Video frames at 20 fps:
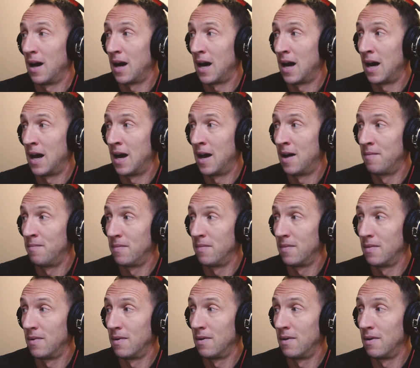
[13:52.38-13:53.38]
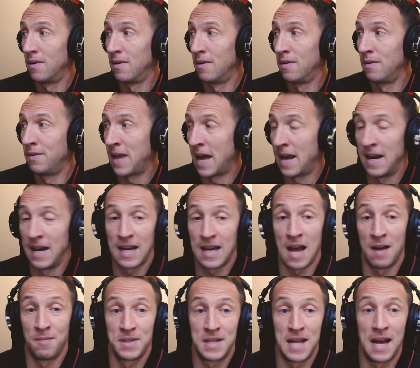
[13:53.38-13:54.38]
then it
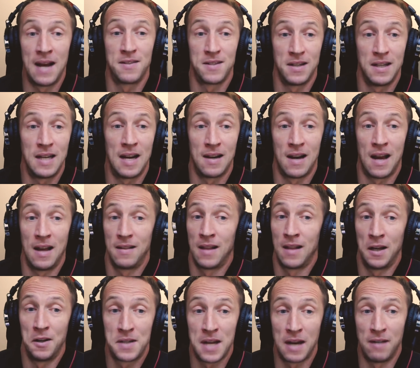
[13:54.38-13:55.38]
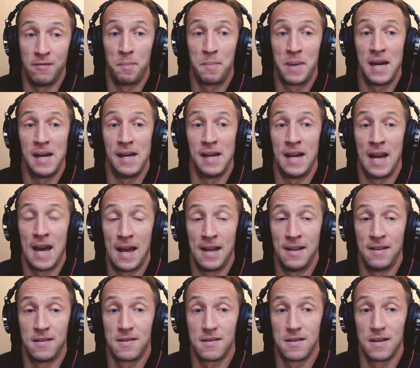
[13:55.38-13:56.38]
comes down to like you say, repeating it
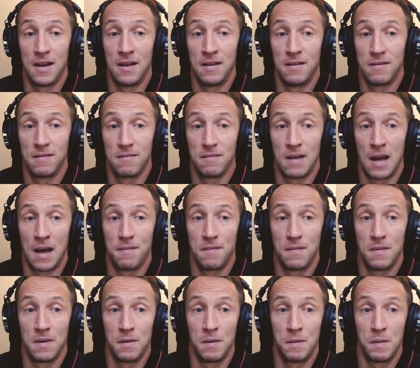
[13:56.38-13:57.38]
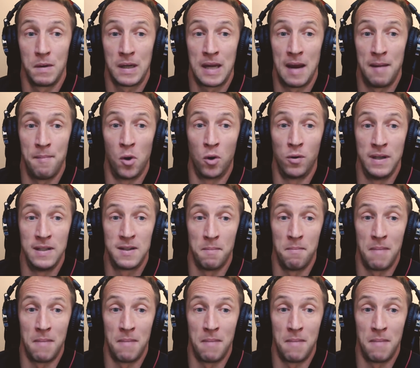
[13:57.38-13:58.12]
and like get more into